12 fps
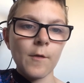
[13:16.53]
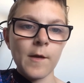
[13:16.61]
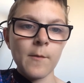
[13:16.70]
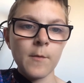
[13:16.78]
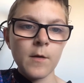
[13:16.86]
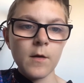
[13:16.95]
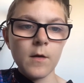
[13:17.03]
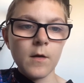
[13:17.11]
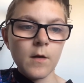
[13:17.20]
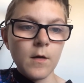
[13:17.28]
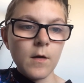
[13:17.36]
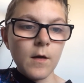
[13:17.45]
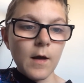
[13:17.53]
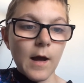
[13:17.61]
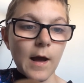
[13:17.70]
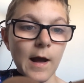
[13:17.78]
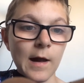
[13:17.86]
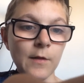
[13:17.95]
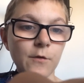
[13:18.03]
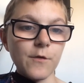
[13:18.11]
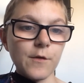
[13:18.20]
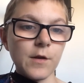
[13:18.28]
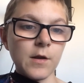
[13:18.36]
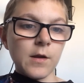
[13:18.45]
him?
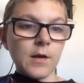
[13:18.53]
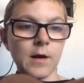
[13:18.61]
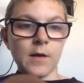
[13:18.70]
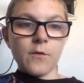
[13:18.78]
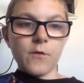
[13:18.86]
Anthony.